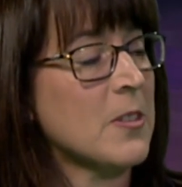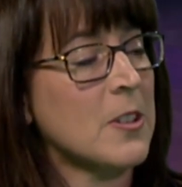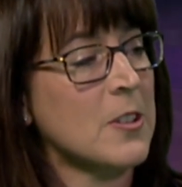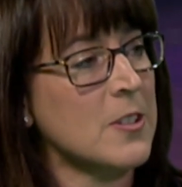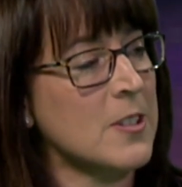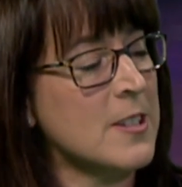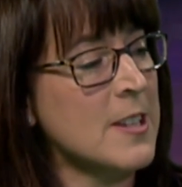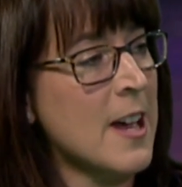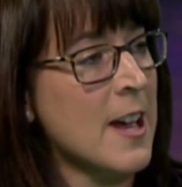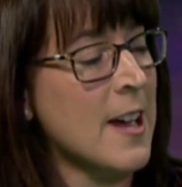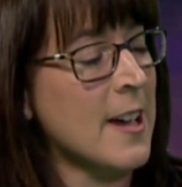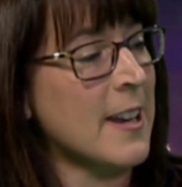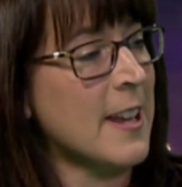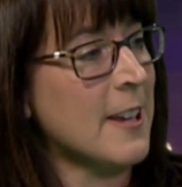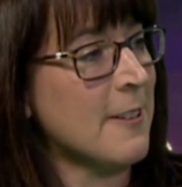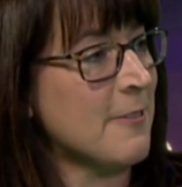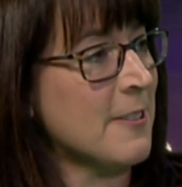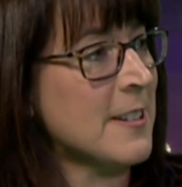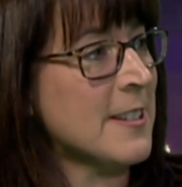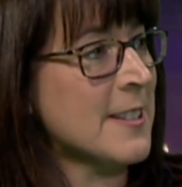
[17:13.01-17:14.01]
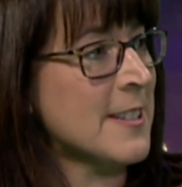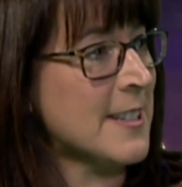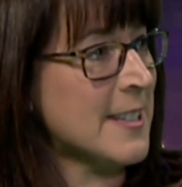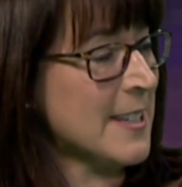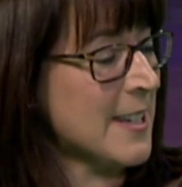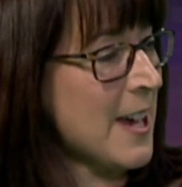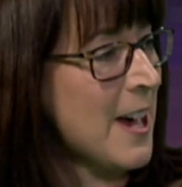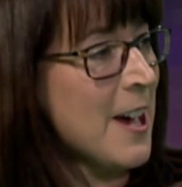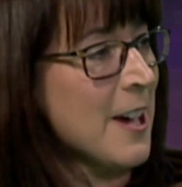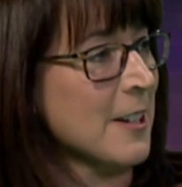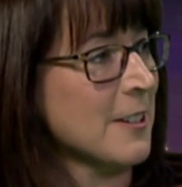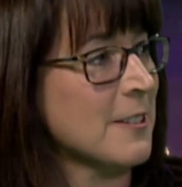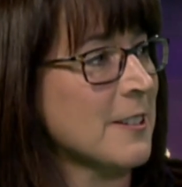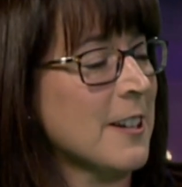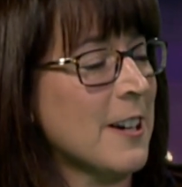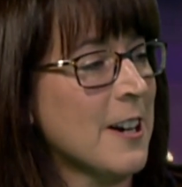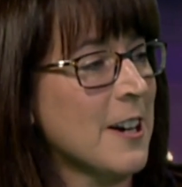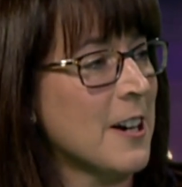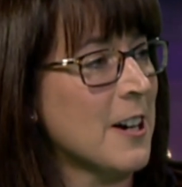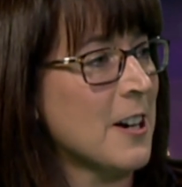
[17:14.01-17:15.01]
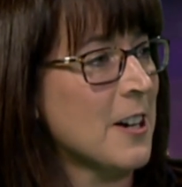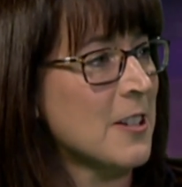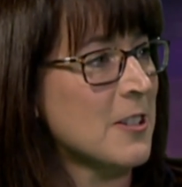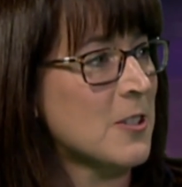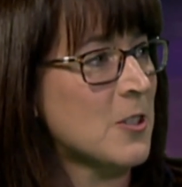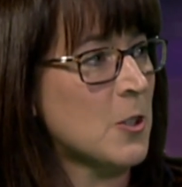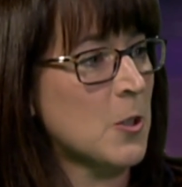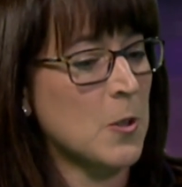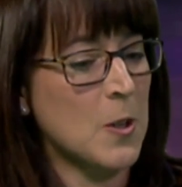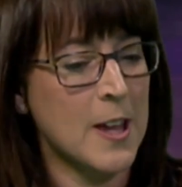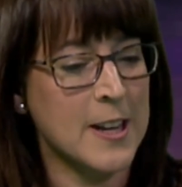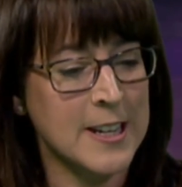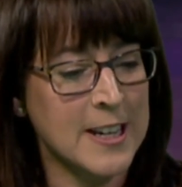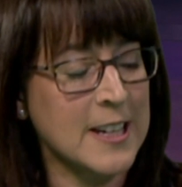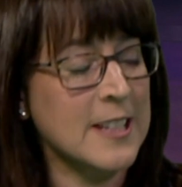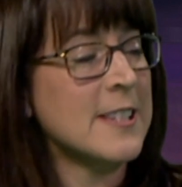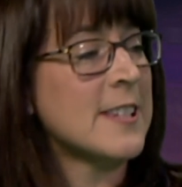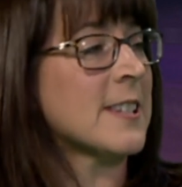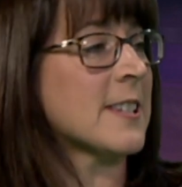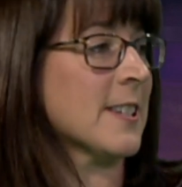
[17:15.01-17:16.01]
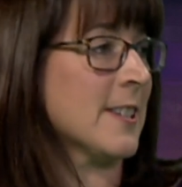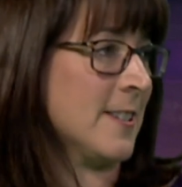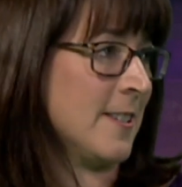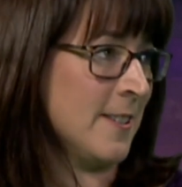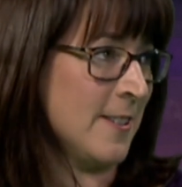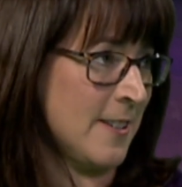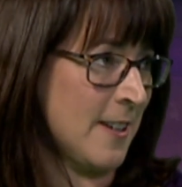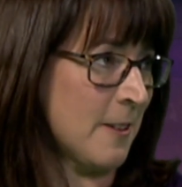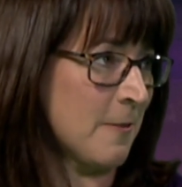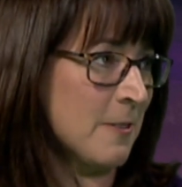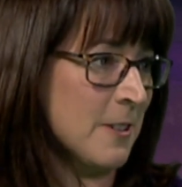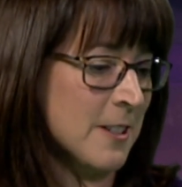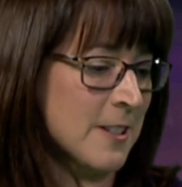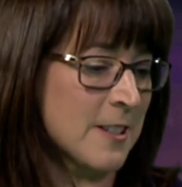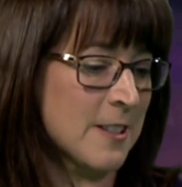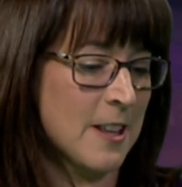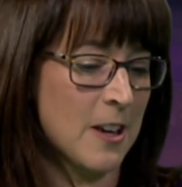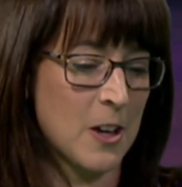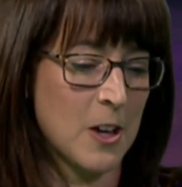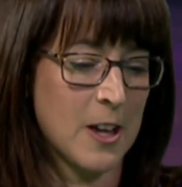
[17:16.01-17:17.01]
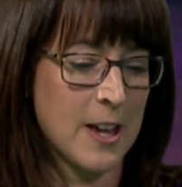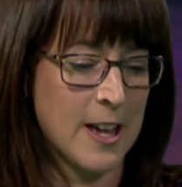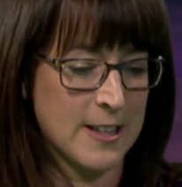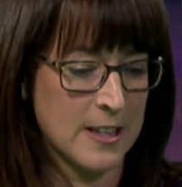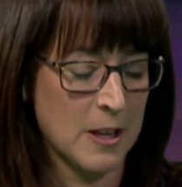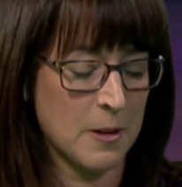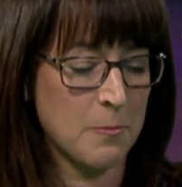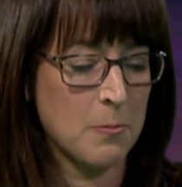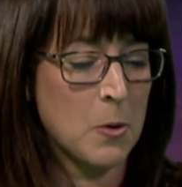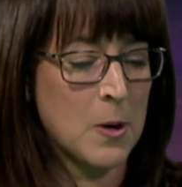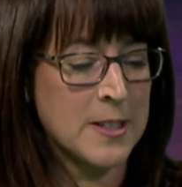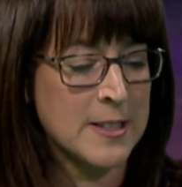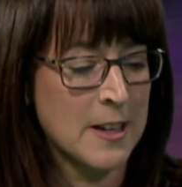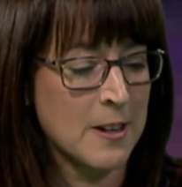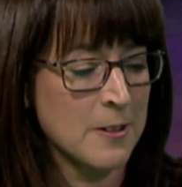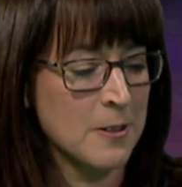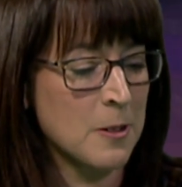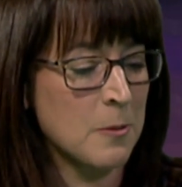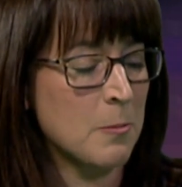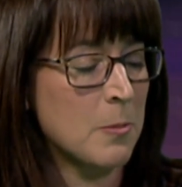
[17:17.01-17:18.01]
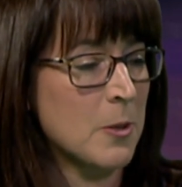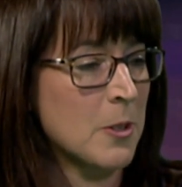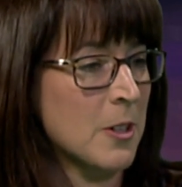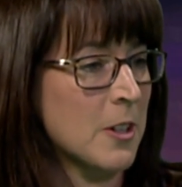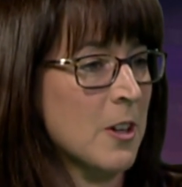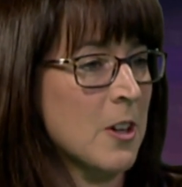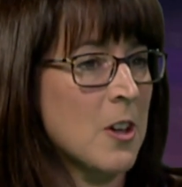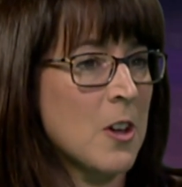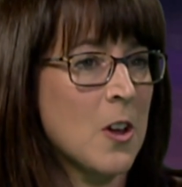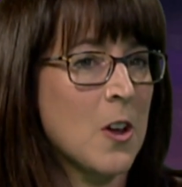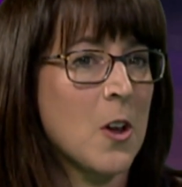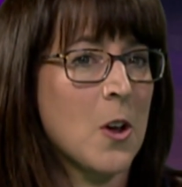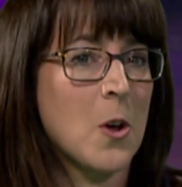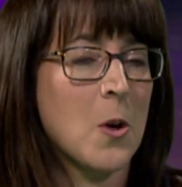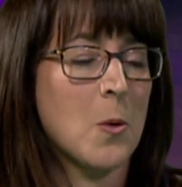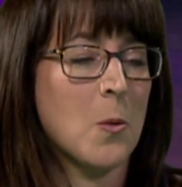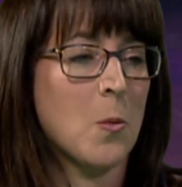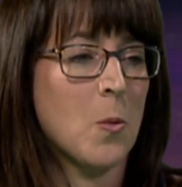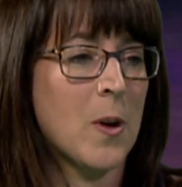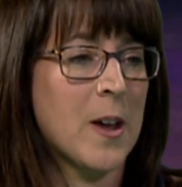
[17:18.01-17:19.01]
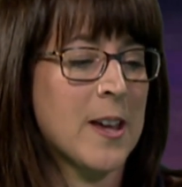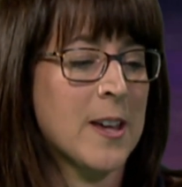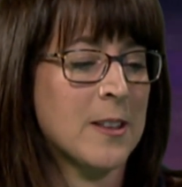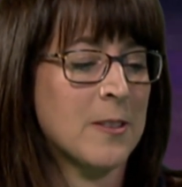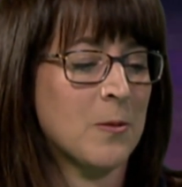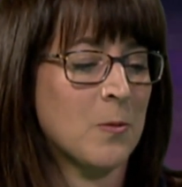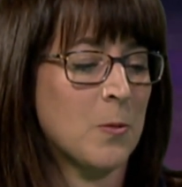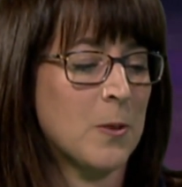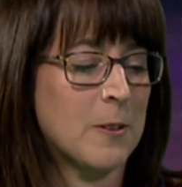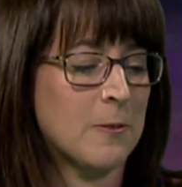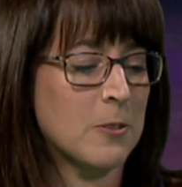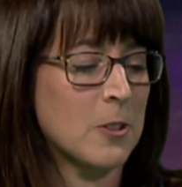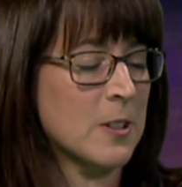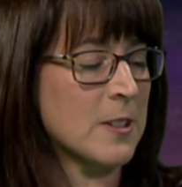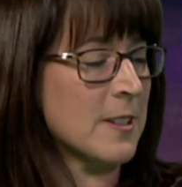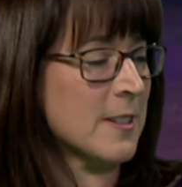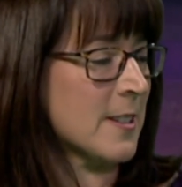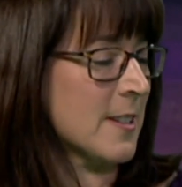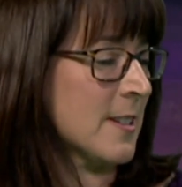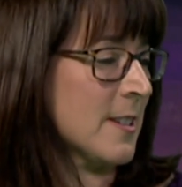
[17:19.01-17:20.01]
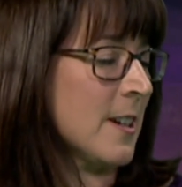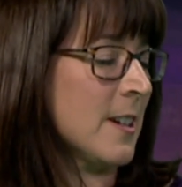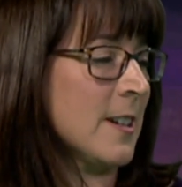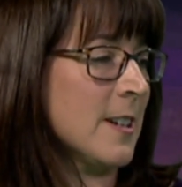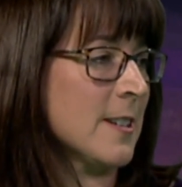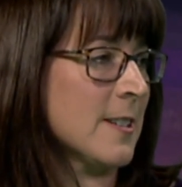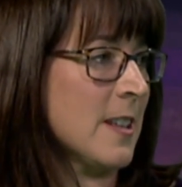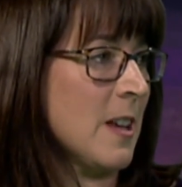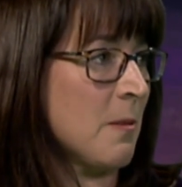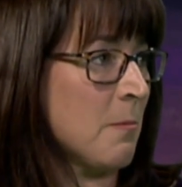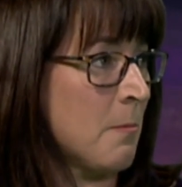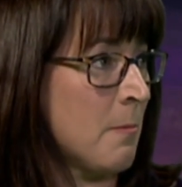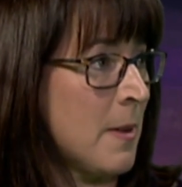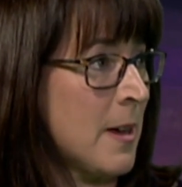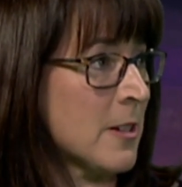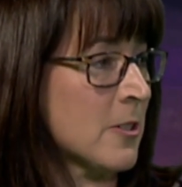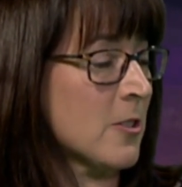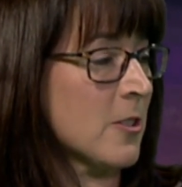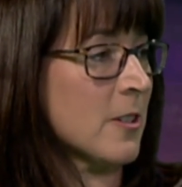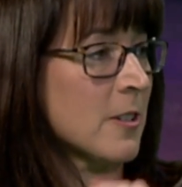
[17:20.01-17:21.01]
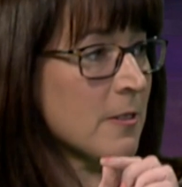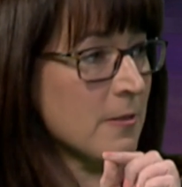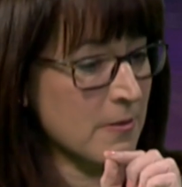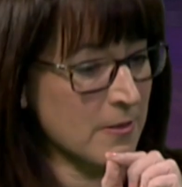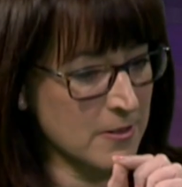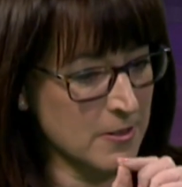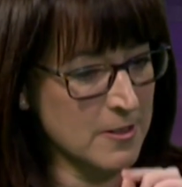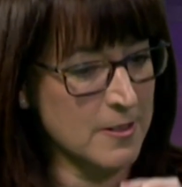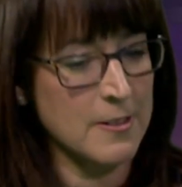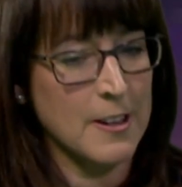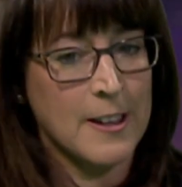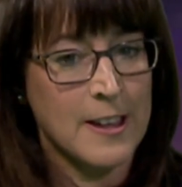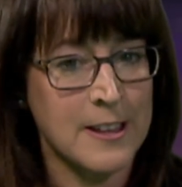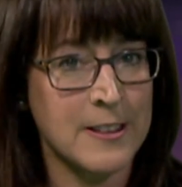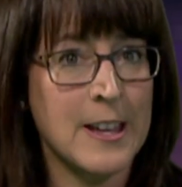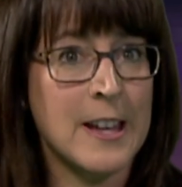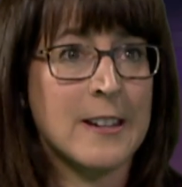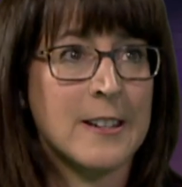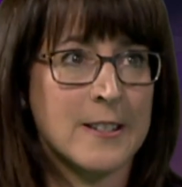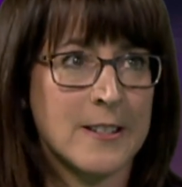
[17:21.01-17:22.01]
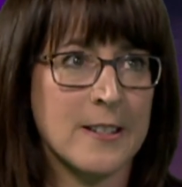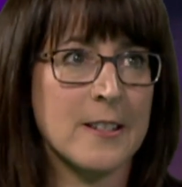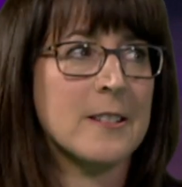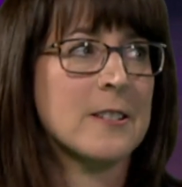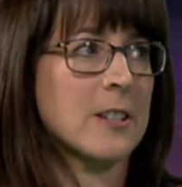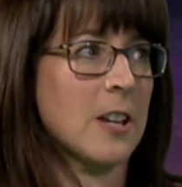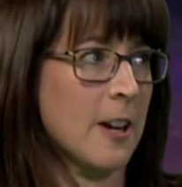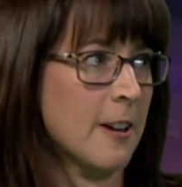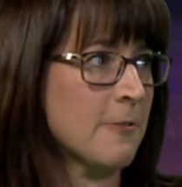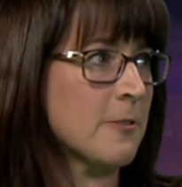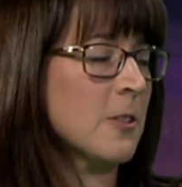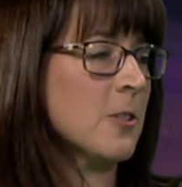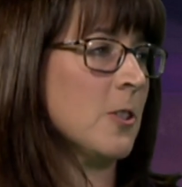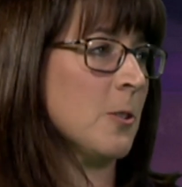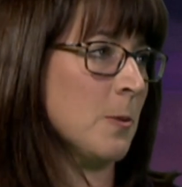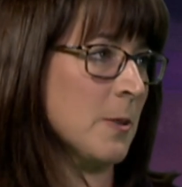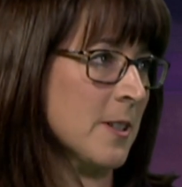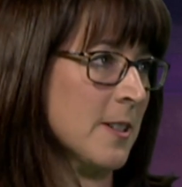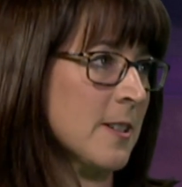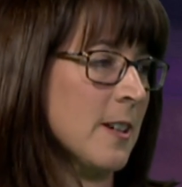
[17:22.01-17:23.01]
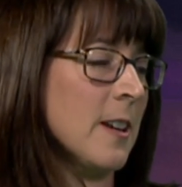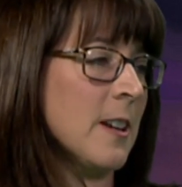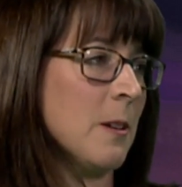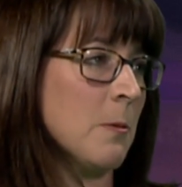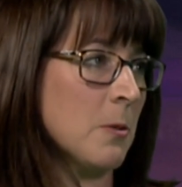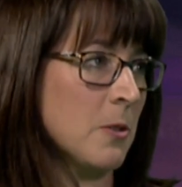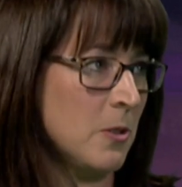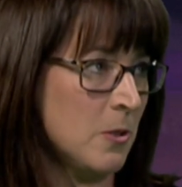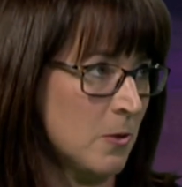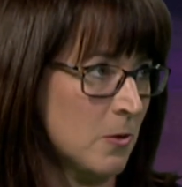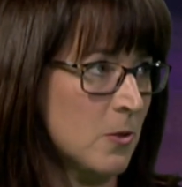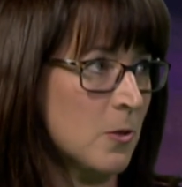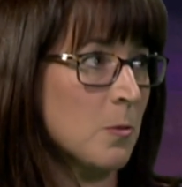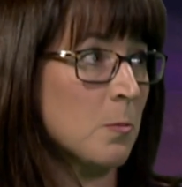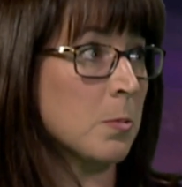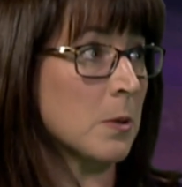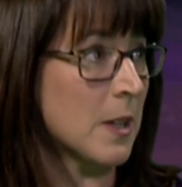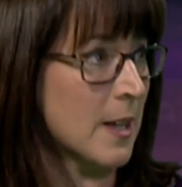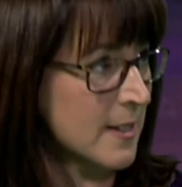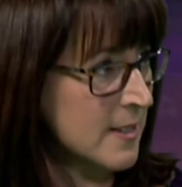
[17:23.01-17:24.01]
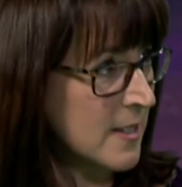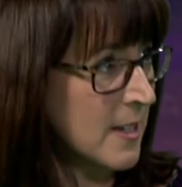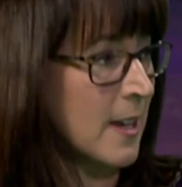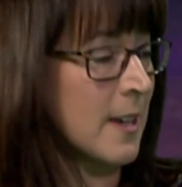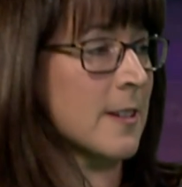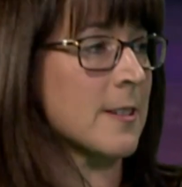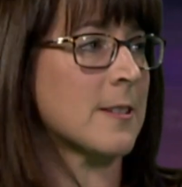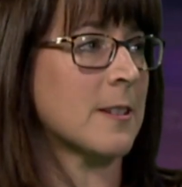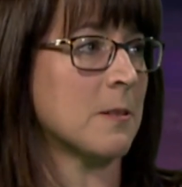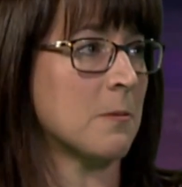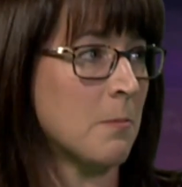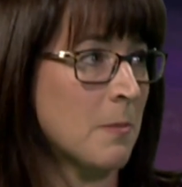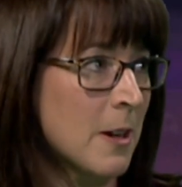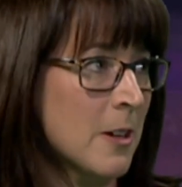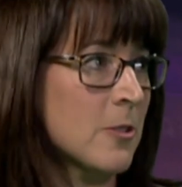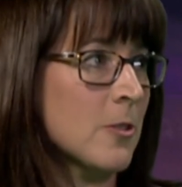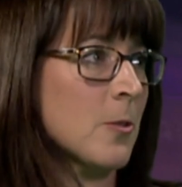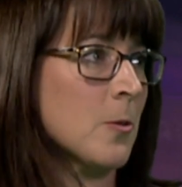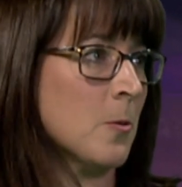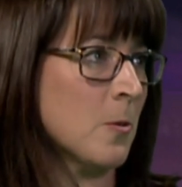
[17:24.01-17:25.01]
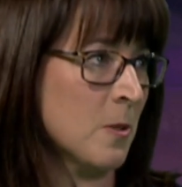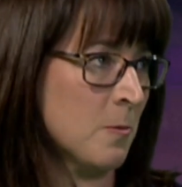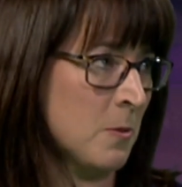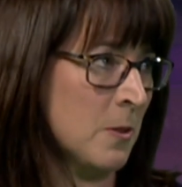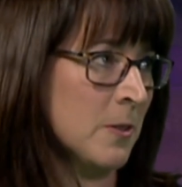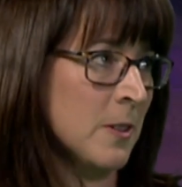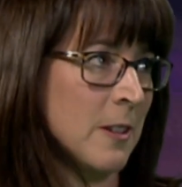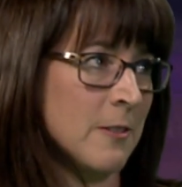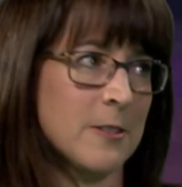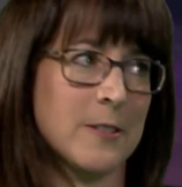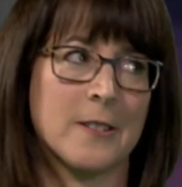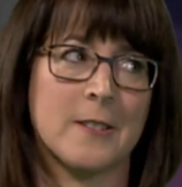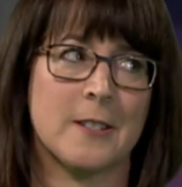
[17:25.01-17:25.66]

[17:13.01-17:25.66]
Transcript: There's not evidence yet to any consistent evidence. As I point out in the book, when we've looked at studies that measure, and it's tough to do a study where you do blood tests and measure hormone levels.